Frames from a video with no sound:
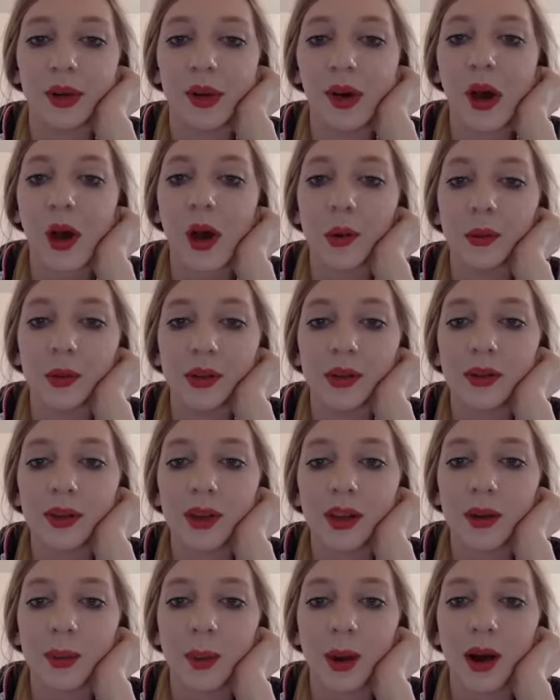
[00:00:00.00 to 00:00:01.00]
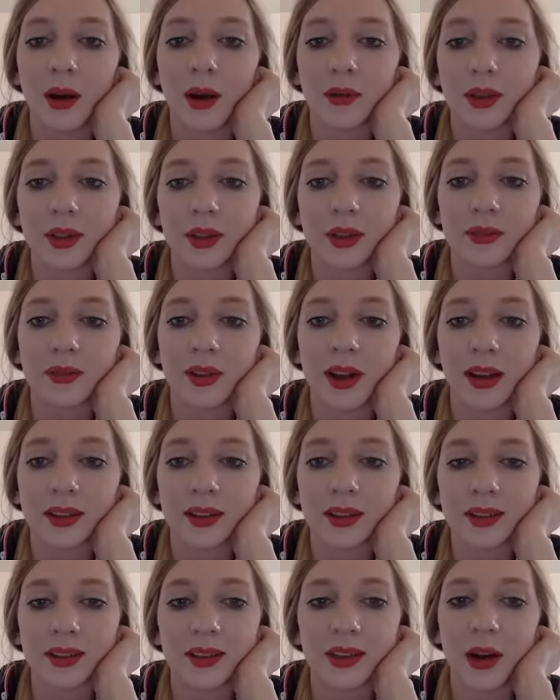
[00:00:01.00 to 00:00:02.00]
When you think about the
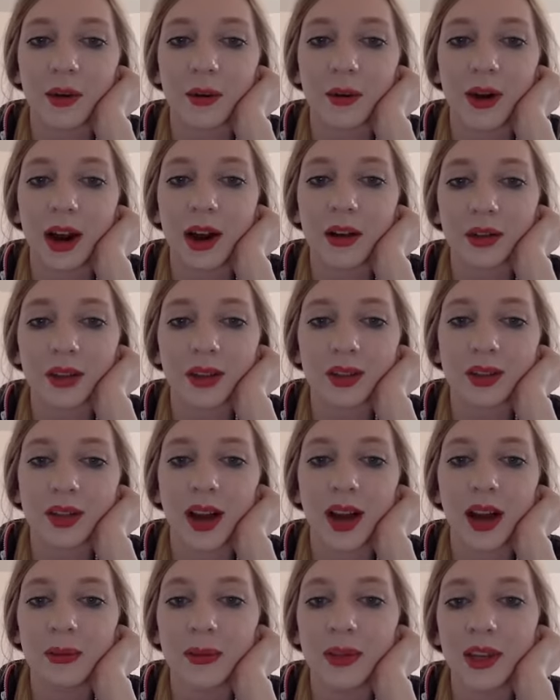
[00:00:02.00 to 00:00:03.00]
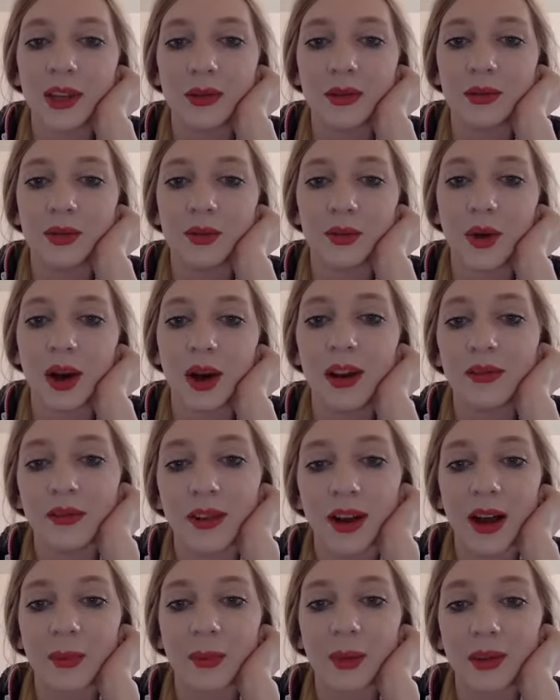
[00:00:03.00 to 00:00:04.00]
devices that were out at the time, they used
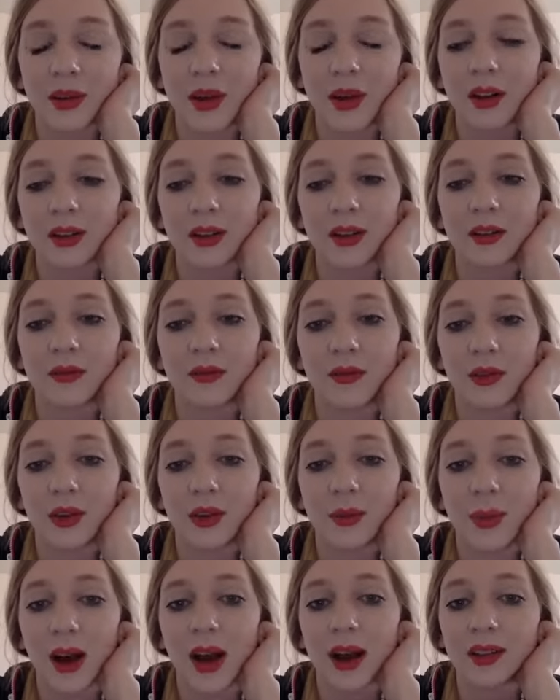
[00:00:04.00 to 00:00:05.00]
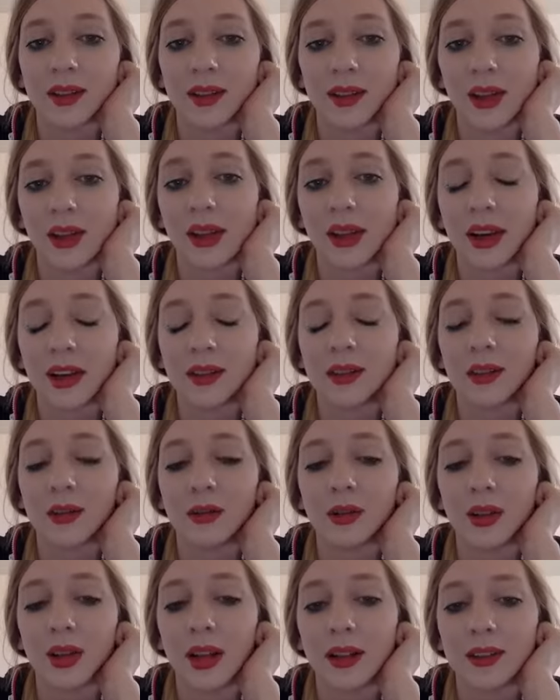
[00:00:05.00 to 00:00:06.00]
Wi-Fi, but not to the full capacity that is
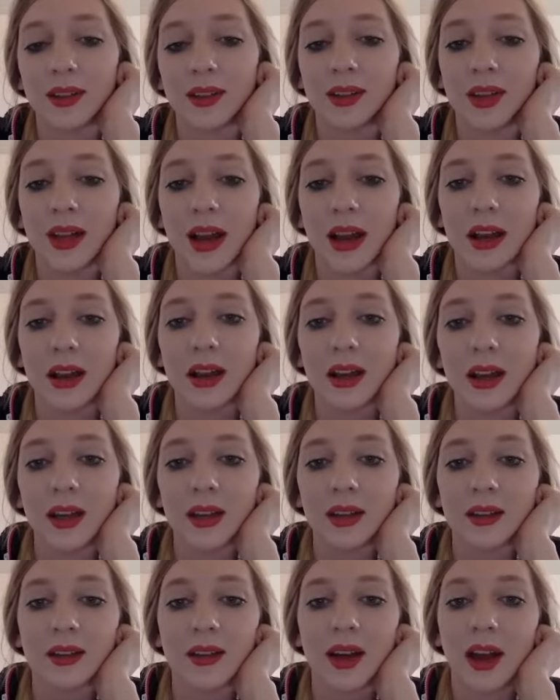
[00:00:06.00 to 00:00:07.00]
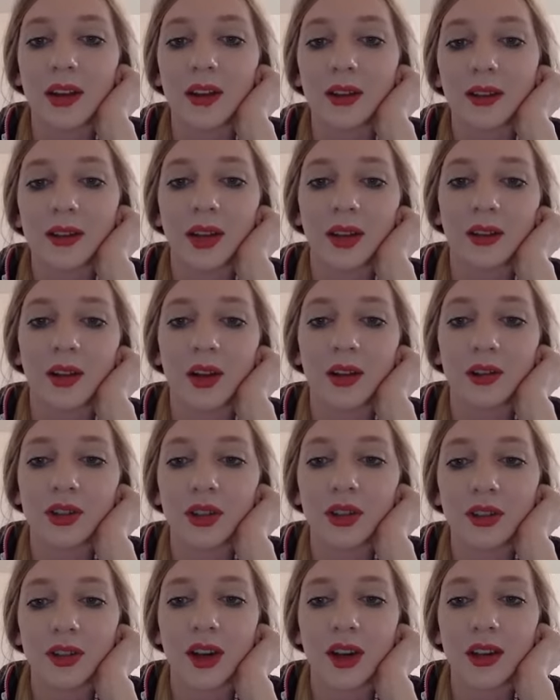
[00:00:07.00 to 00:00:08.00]
utilized today. Skyhook's technology is
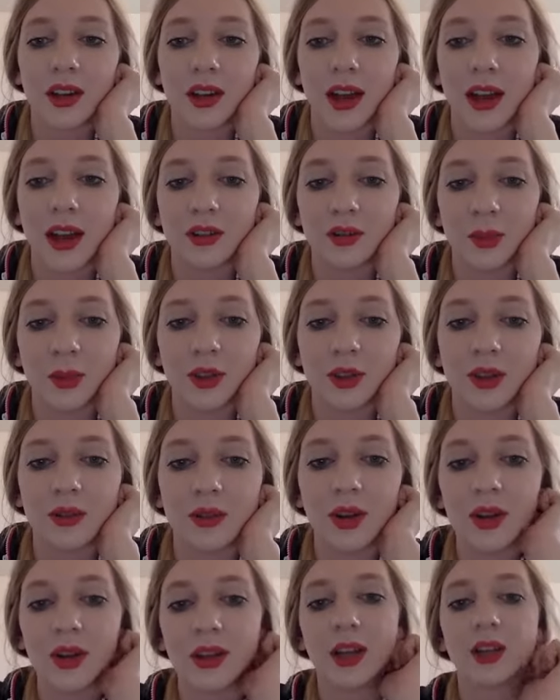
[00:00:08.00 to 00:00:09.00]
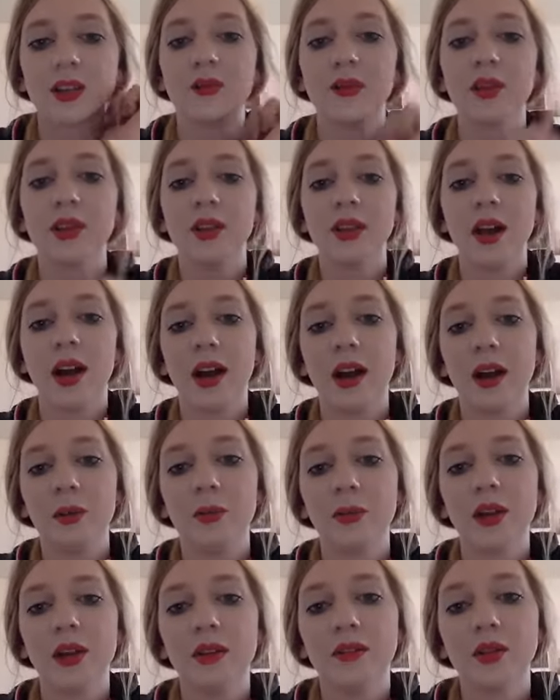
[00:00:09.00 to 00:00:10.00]
cutting edge, but too cutting edge for the time.
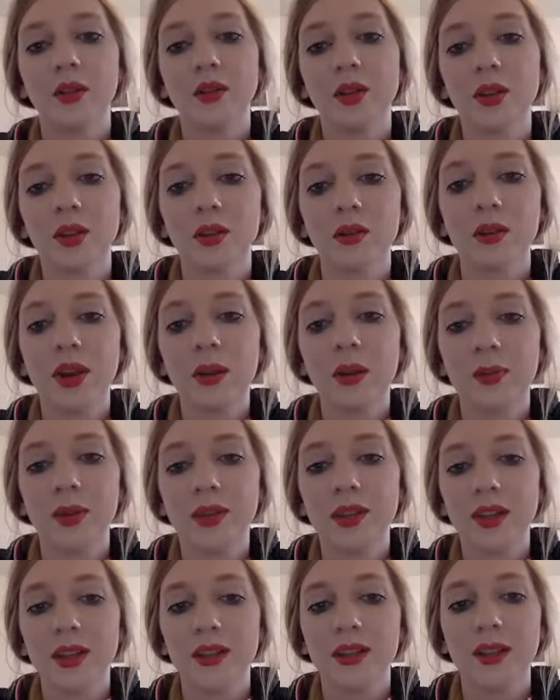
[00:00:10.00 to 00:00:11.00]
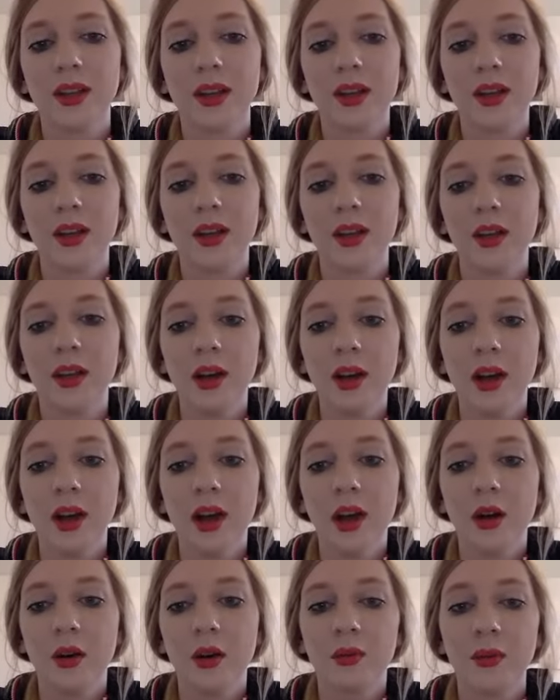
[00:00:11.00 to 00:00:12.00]
If sold to the correct business, they could
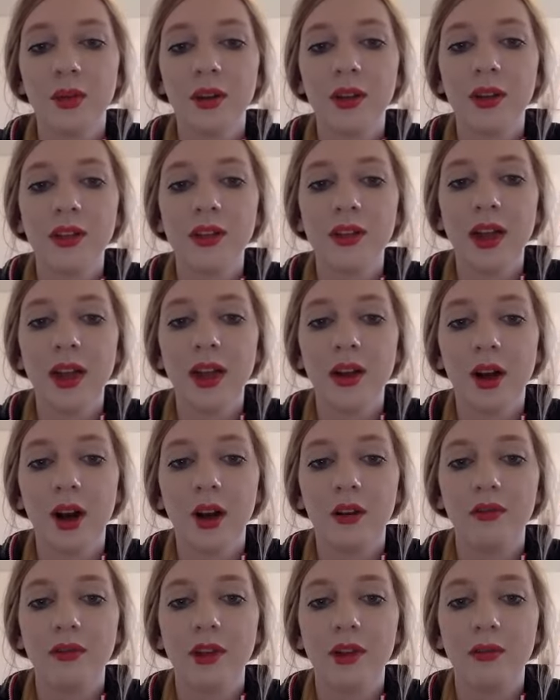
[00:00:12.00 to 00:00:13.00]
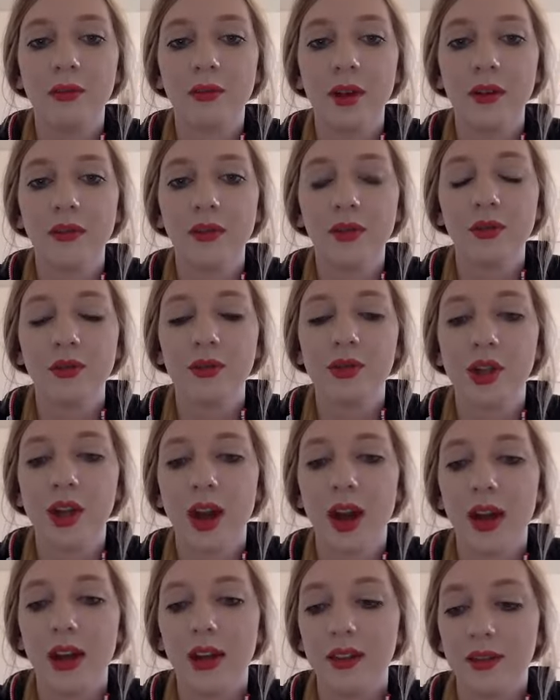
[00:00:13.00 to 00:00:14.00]
really take off and
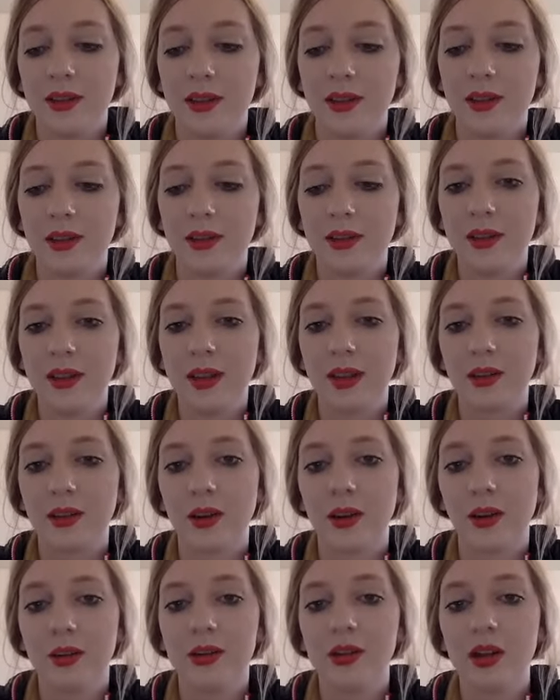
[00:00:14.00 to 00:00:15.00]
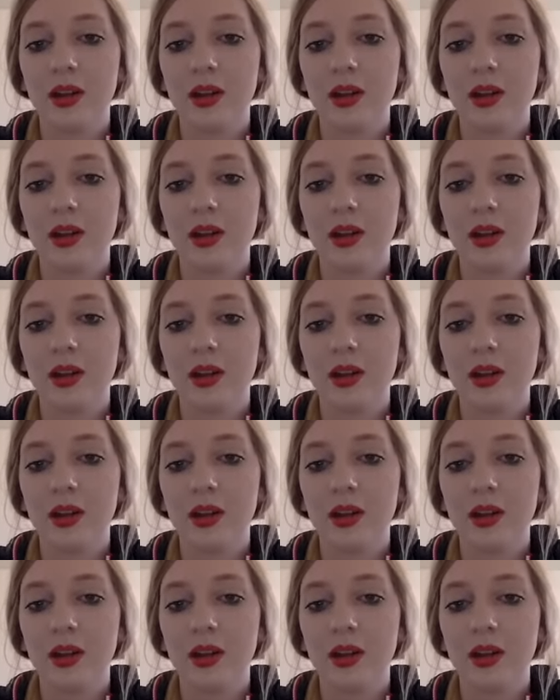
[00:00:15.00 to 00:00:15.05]
revolutionize the technology.